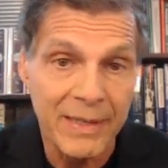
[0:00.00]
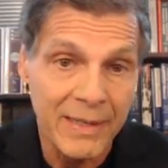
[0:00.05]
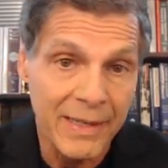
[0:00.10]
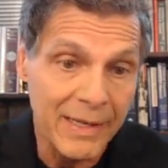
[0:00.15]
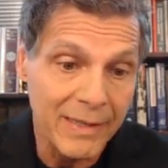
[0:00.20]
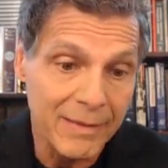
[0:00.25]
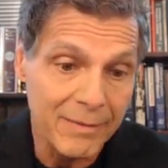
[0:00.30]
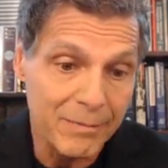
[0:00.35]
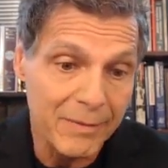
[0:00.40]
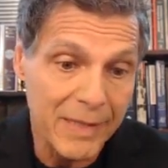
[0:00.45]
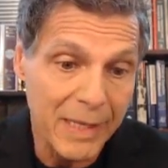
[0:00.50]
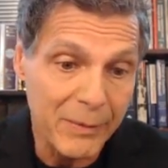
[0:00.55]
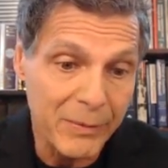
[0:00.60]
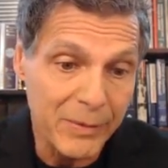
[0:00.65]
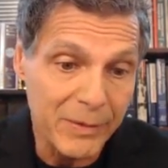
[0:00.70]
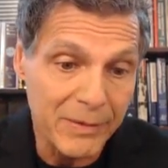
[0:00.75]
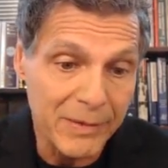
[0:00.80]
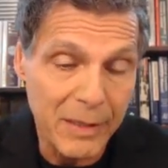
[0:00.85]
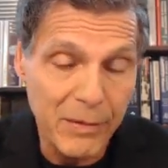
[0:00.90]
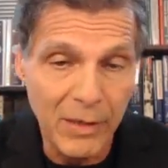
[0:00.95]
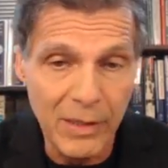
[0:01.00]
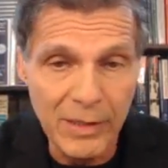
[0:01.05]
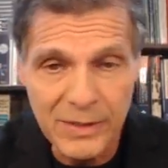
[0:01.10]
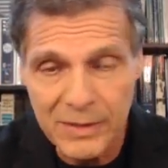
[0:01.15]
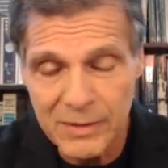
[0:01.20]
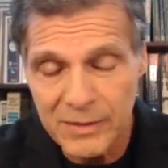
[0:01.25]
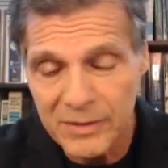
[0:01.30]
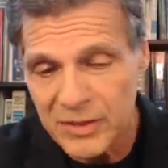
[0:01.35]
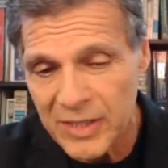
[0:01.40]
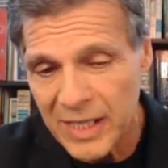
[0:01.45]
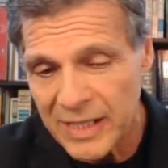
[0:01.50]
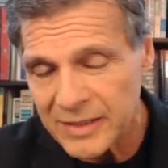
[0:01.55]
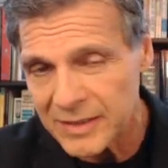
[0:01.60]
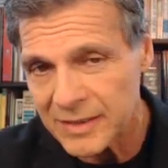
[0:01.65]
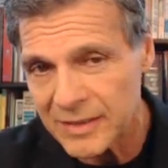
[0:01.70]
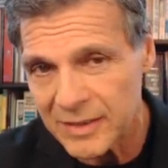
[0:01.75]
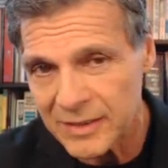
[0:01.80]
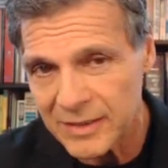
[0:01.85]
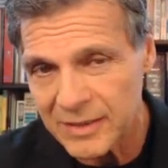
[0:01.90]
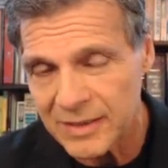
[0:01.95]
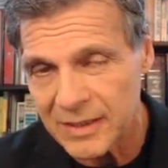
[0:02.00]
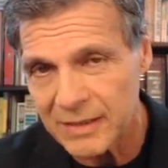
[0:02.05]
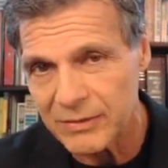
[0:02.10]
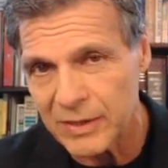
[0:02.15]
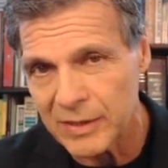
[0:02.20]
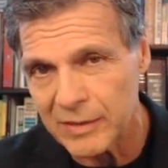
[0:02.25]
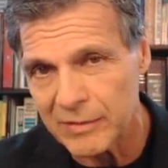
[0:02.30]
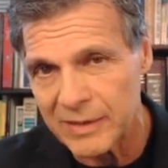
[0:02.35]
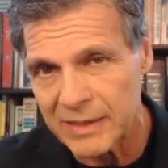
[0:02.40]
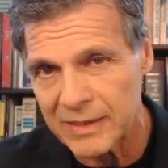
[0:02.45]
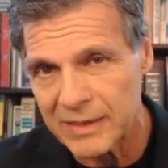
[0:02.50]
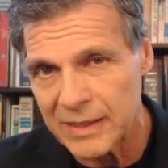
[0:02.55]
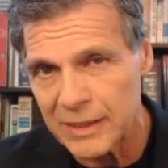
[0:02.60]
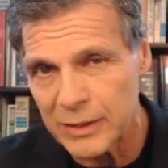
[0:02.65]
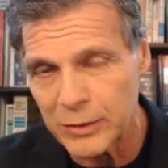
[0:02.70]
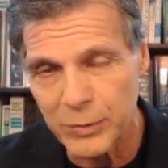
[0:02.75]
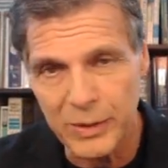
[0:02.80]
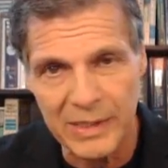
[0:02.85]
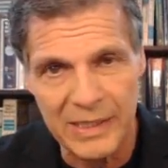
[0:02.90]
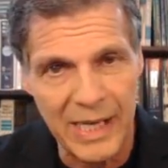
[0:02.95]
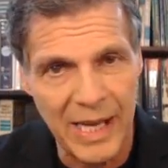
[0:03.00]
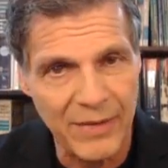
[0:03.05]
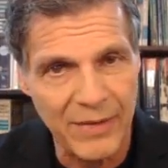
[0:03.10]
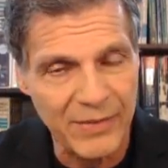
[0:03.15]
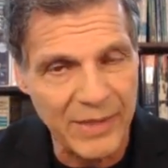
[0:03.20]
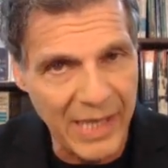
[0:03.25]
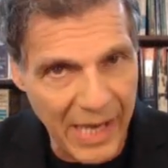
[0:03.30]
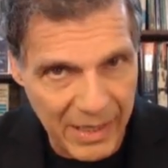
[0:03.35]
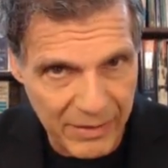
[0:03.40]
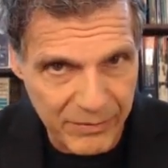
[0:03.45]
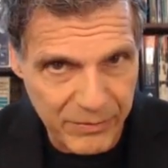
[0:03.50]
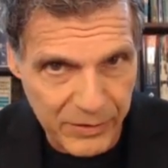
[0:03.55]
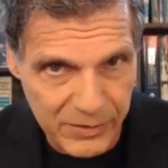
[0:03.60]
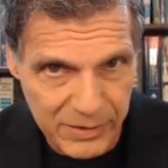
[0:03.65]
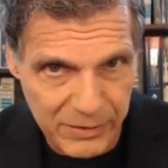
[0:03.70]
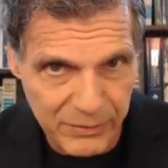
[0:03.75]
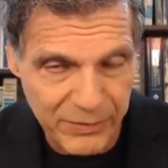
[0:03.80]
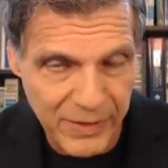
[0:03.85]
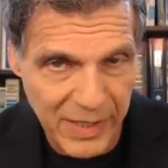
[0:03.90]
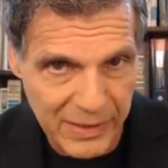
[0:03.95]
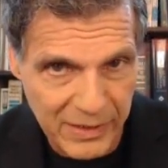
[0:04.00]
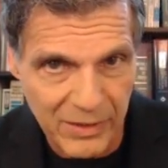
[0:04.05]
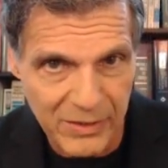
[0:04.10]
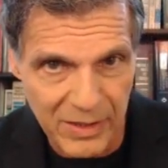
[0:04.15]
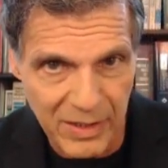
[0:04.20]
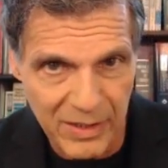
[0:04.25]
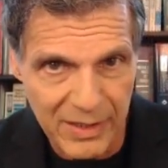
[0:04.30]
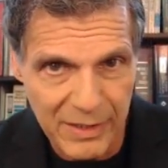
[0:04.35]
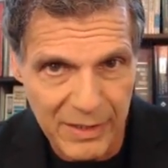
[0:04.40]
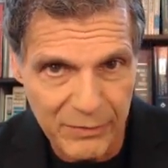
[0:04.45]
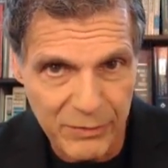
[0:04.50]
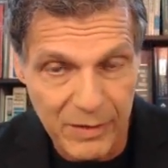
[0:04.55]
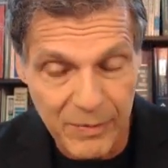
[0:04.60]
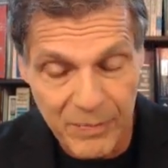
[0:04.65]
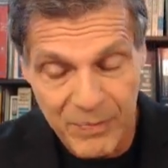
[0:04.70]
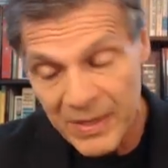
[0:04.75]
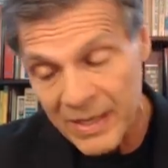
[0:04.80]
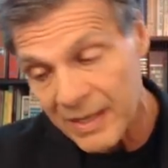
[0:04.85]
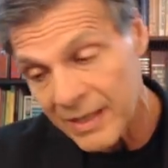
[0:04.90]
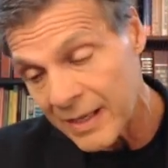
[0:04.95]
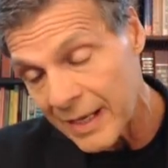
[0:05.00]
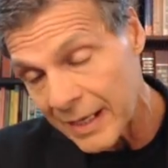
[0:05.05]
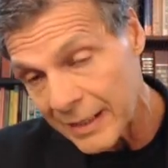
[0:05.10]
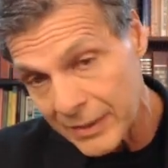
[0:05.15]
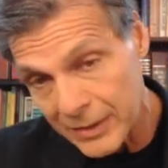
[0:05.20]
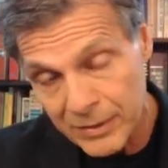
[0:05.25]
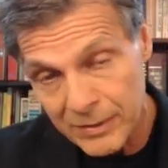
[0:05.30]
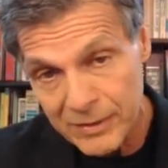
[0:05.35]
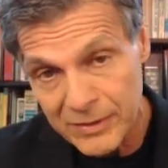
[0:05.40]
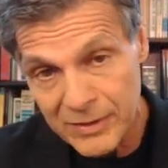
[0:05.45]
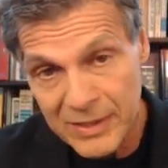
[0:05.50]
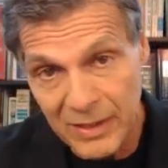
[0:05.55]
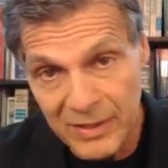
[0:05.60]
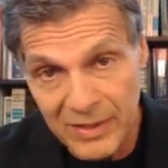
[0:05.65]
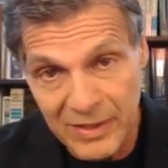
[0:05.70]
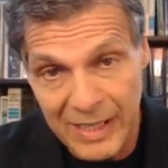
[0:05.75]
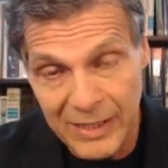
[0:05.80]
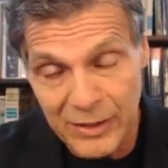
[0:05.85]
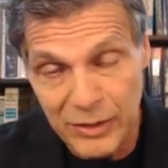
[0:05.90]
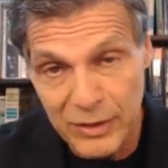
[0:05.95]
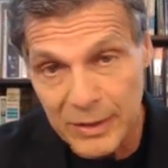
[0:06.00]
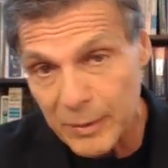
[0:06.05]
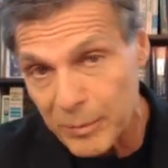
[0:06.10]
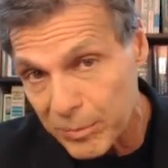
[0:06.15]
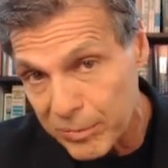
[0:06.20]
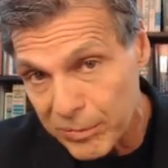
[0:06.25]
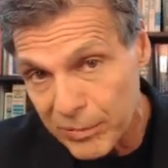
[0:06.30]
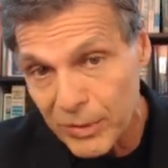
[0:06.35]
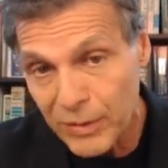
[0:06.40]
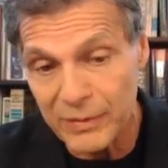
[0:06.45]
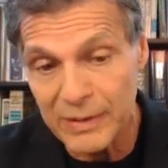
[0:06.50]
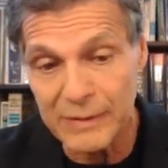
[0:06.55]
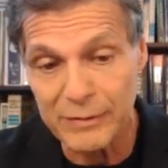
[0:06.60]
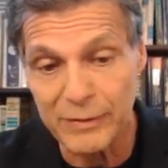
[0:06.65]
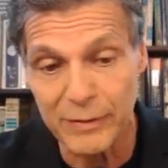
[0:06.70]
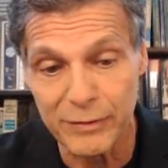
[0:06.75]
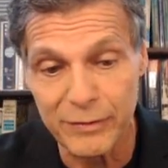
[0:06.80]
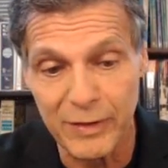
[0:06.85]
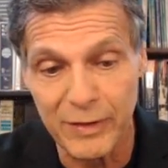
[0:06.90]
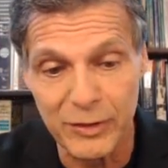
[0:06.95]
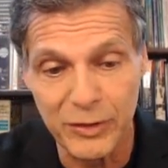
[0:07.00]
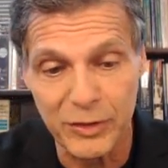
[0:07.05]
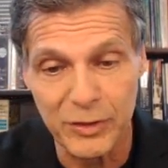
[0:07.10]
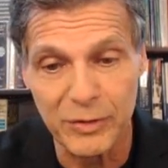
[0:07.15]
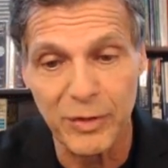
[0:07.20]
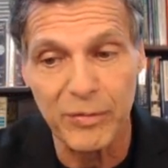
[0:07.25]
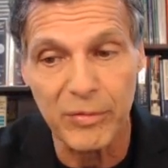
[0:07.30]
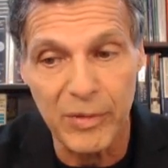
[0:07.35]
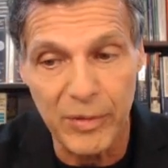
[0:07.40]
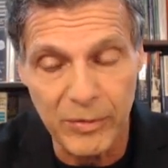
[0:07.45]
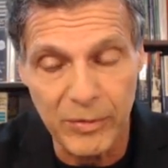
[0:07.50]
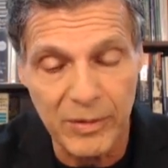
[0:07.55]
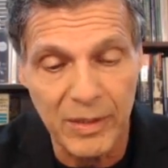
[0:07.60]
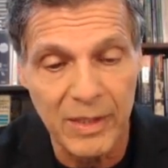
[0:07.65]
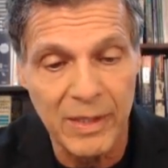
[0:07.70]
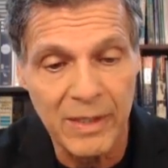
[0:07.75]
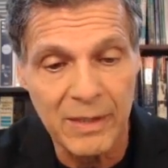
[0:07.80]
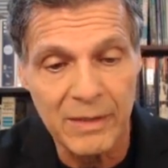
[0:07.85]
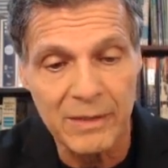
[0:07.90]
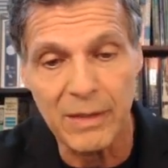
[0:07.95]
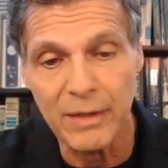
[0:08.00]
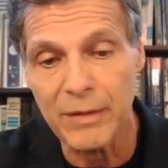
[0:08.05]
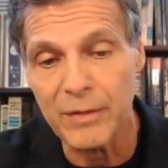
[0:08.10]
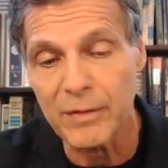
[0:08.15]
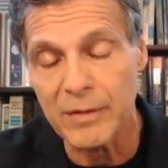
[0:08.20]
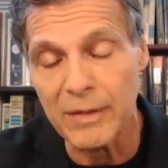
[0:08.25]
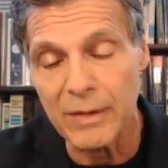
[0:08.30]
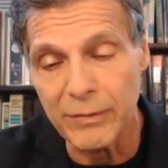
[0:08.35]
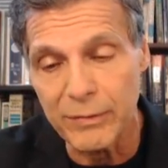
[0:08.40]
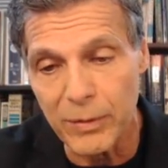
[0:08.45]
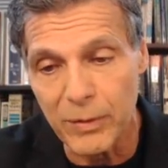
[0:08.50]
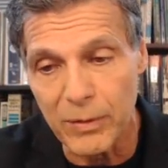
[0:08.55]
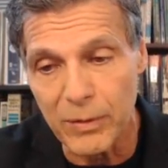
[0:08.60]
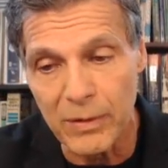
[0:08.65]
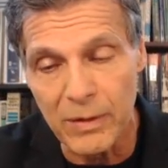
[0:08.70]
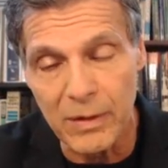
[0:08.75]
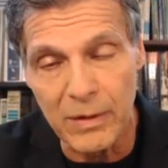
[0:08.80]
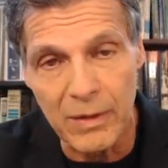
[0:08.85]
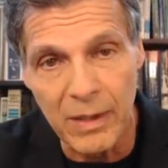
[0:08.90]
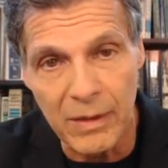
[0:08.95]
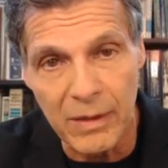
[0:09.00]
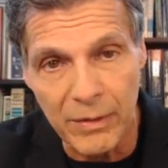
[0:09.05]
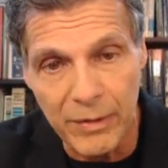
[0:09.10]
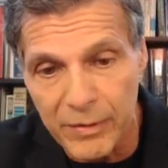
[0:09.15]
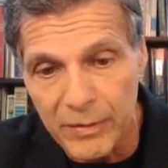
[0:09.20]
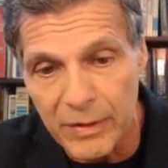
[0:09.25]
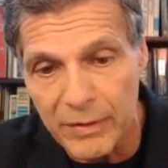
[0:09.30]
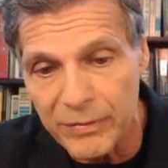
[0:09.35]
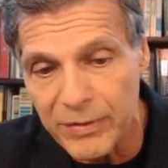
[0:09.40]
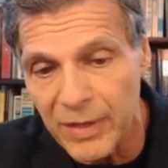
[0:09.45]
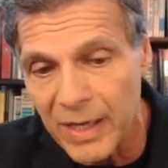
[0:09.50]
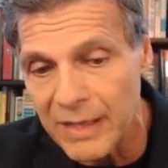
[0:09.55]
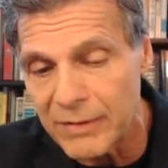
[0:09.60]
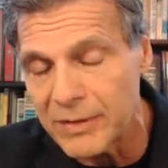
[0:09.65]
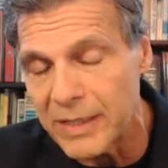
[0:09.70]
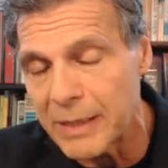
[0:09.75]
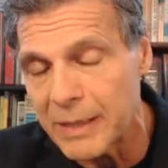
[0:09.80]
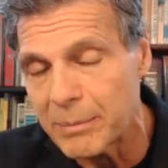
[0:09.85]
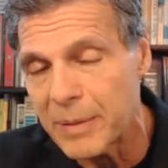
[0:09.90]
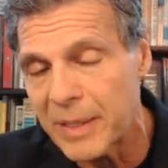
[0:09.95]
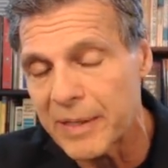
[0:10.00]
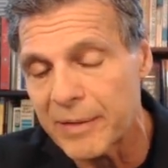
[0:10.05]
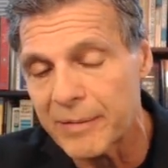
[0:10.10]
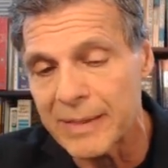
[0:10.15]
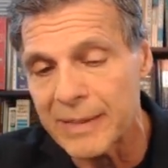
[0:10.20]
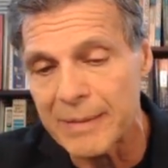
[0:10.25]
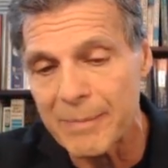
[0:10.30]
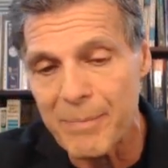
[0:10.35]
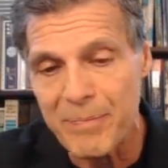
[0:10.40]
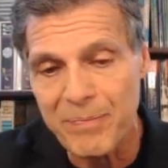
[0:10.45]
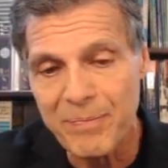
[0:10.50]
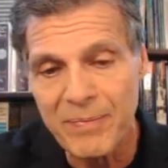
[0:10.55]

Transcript: And they were also testing to see if the green teas were going to have an adverse effect on the liver. It turns out it actually improved liver function throughout the 35-day period.